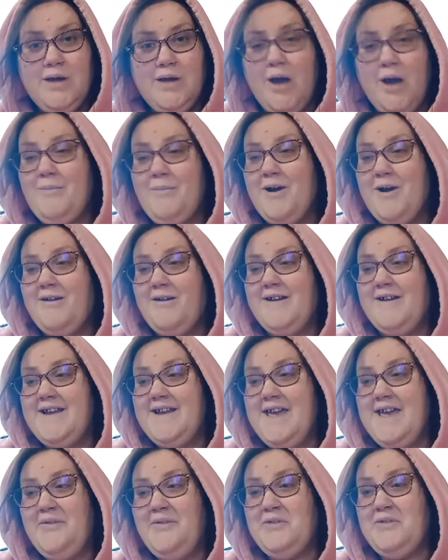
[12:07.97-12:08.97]
I'm
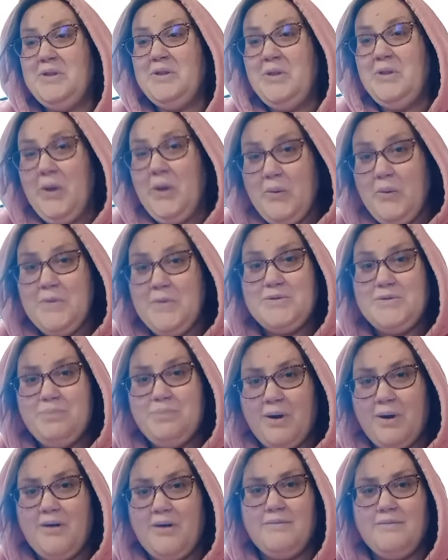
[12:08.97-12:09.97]
already at the lowest
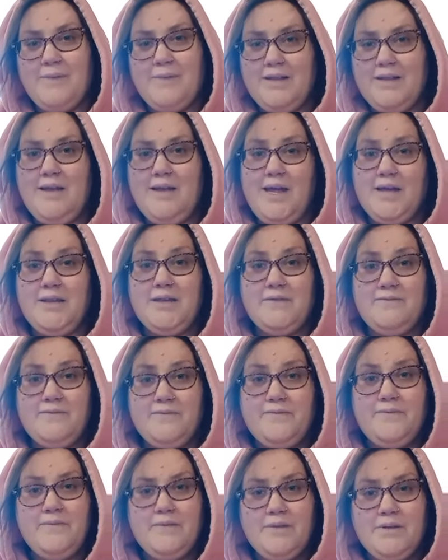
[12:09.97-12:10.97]
part of my
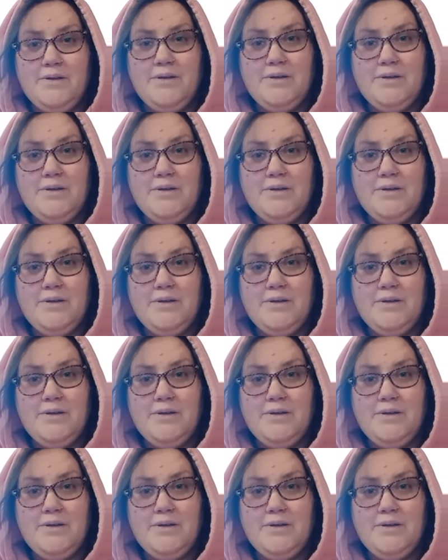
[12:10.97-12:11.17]
life.